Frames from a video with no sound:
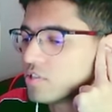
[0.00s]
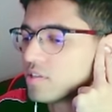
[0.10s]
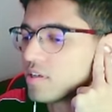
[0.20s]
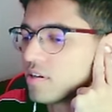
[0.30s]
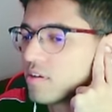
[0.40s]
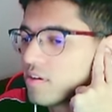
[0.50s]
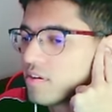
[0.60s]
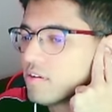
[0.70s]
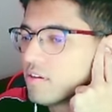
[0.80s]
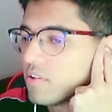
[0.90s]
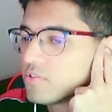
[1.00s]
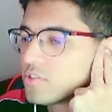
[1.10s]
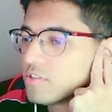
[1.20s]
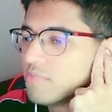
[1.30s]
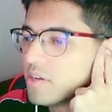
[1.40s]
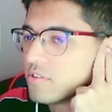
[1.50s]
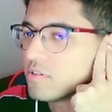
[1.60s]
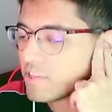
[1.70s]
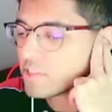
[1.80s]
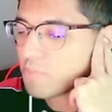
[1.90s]
saying, Lost Belt.
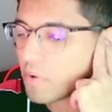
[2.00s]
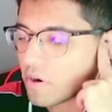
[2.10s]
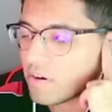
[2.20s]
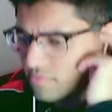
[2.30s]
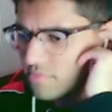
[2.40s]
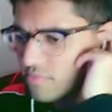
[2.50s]
At this part.